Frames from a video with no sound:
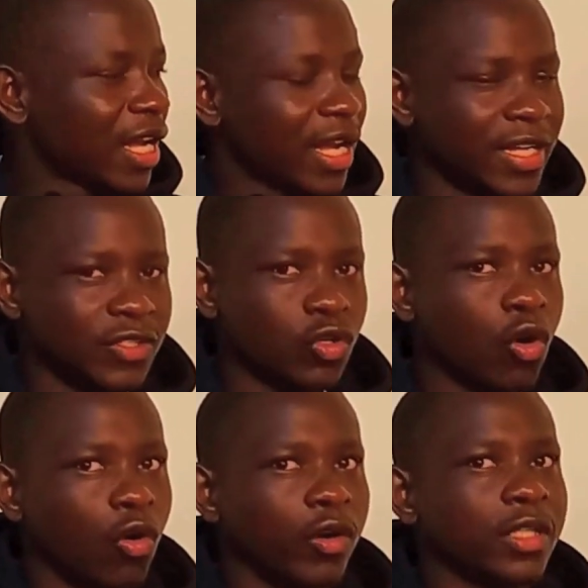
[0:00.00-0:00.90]
and so
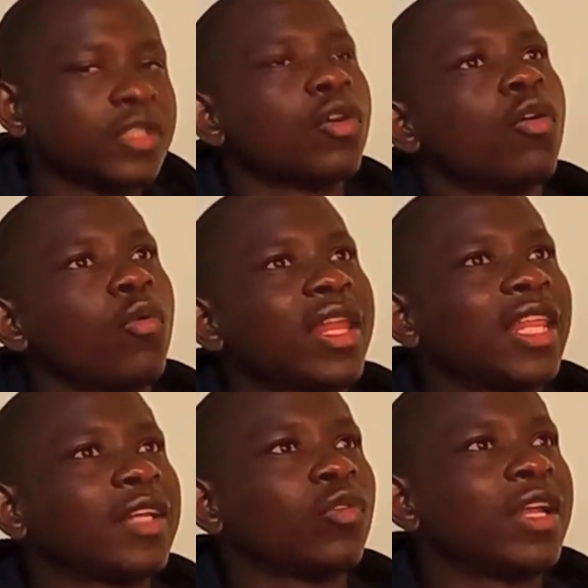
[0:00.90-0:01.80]
on. So what
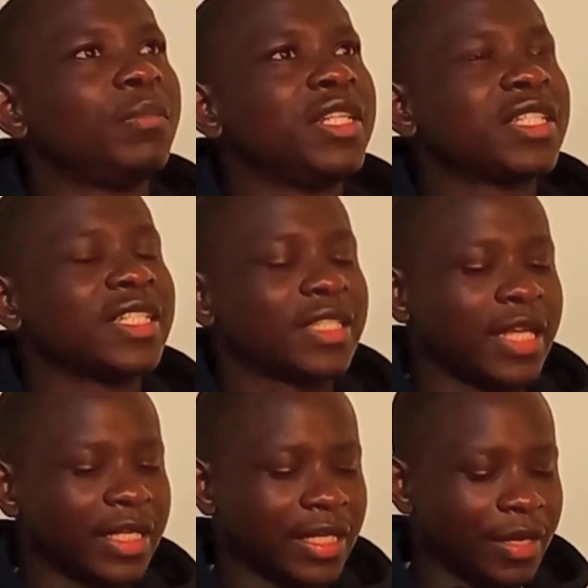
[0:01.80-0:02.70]
that one means is
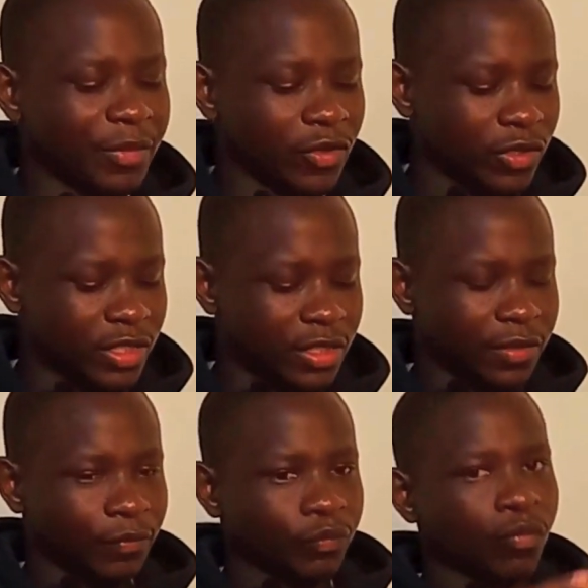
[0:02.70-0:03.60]
that because
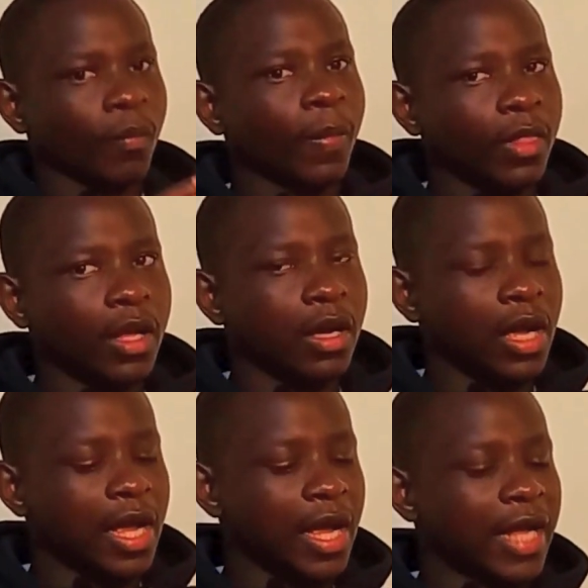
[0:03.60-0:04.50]

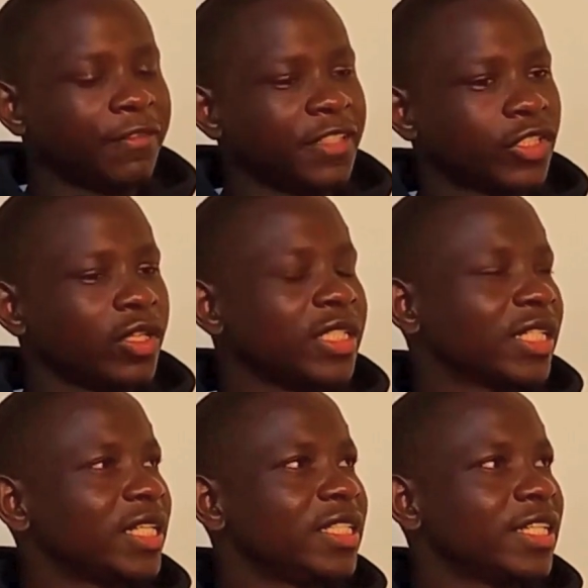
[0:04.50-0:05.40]
artificial
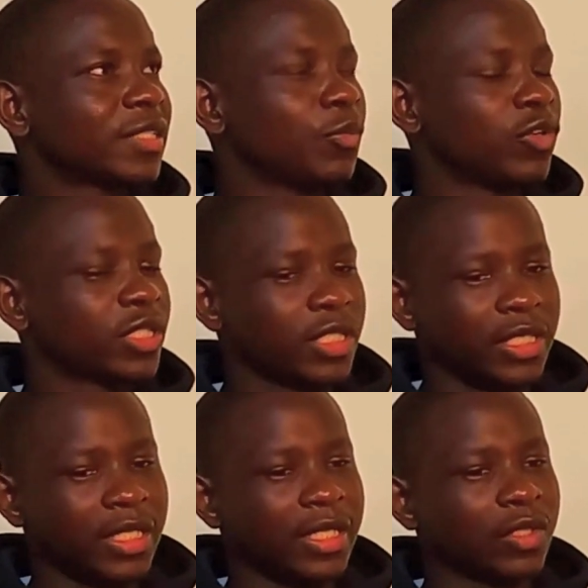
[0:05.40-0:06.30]
intelligence
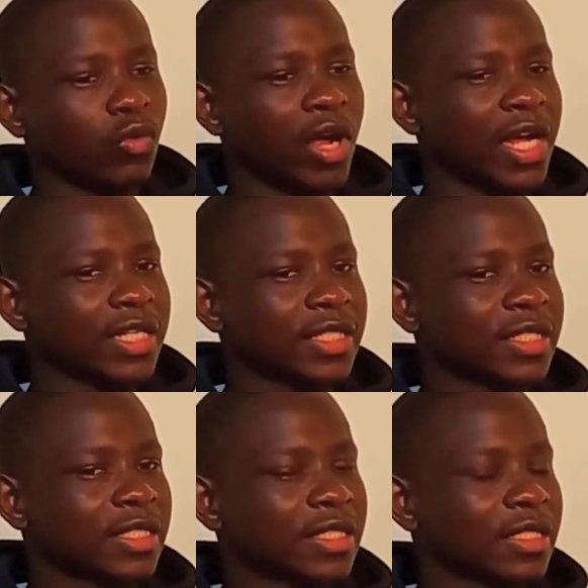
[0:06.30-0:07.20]
mostly it
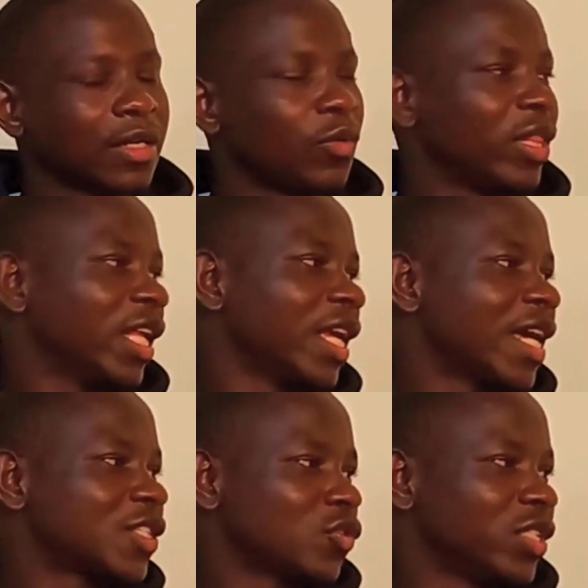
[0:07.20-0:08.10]
works with
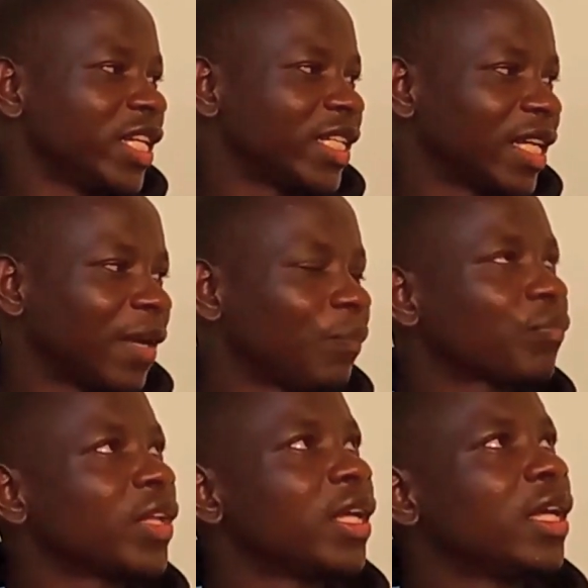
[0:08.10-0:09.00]
regards to data,
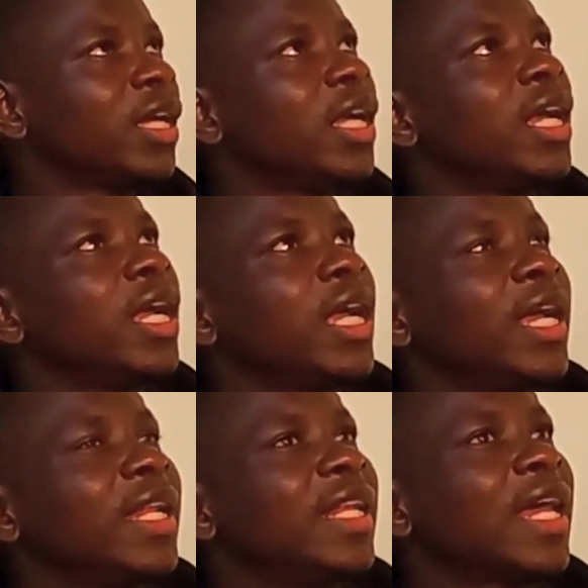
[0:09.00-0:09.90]

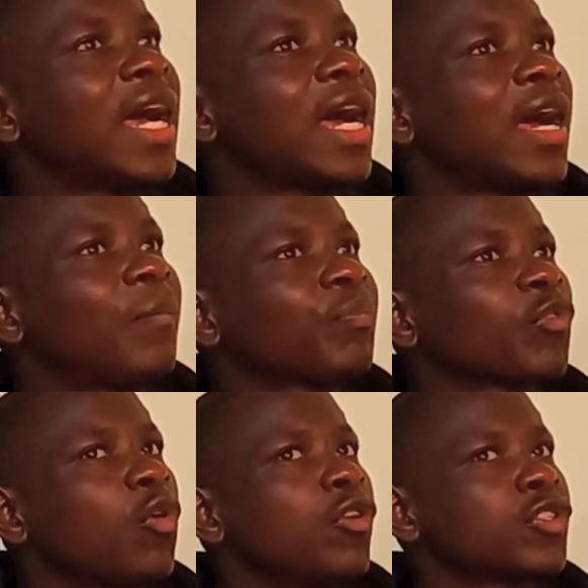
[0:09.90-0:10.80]
and
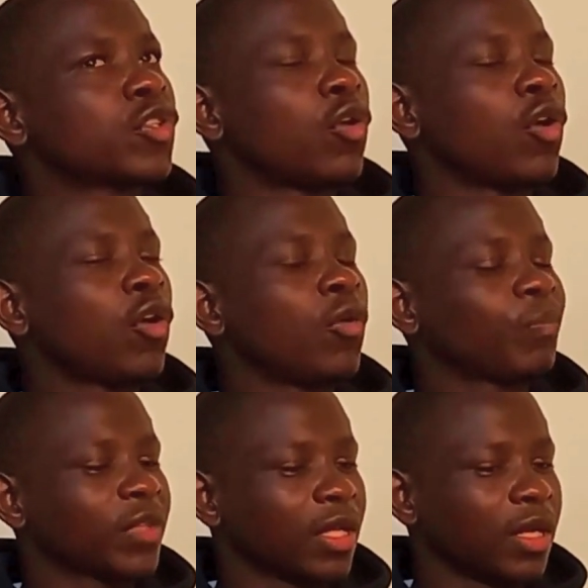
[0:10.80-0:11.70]

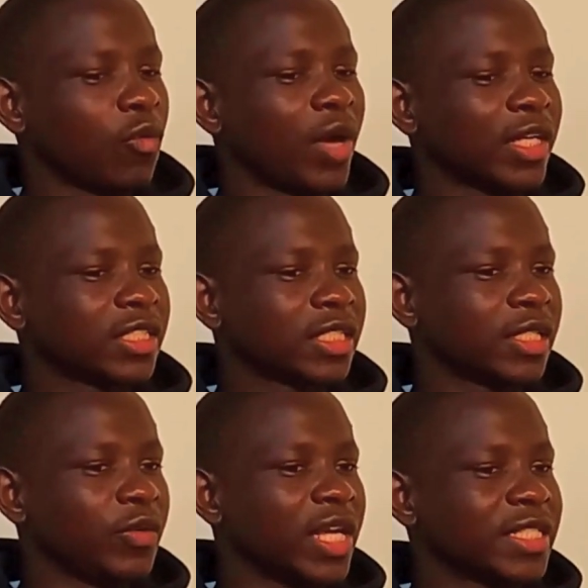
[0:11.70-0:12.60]
also what
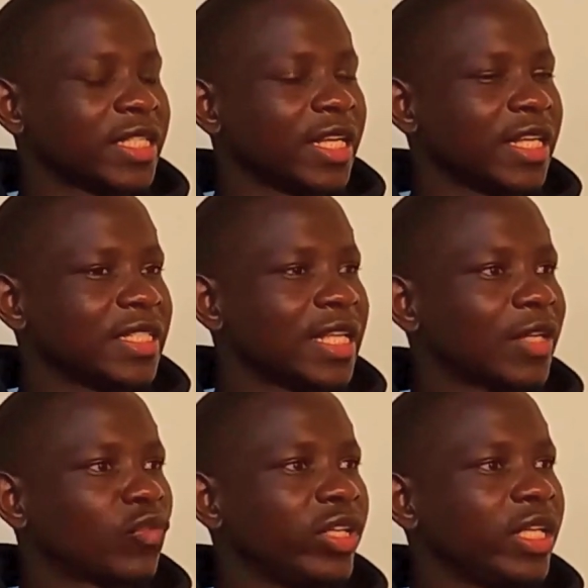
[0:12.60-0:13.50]
we are seeing is that
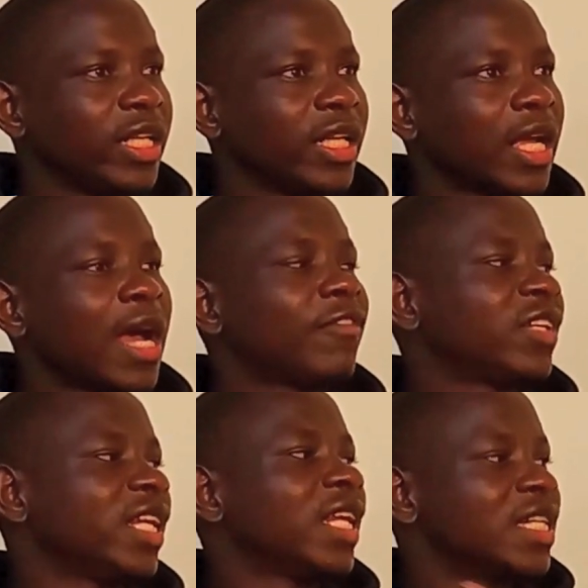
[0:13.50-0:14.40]
we have
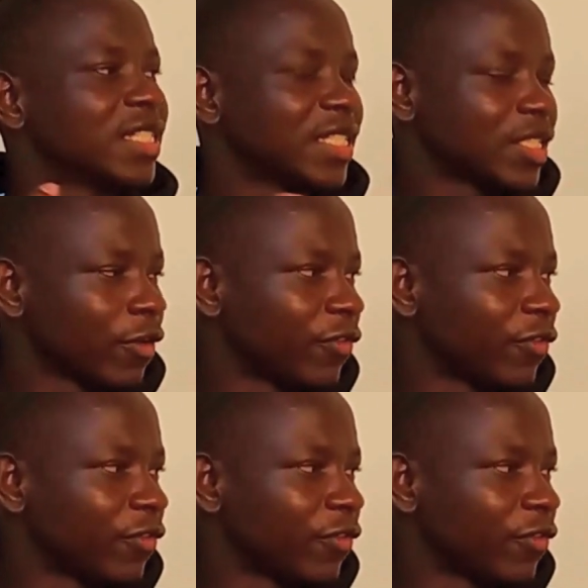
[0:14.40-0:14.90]
tendencies of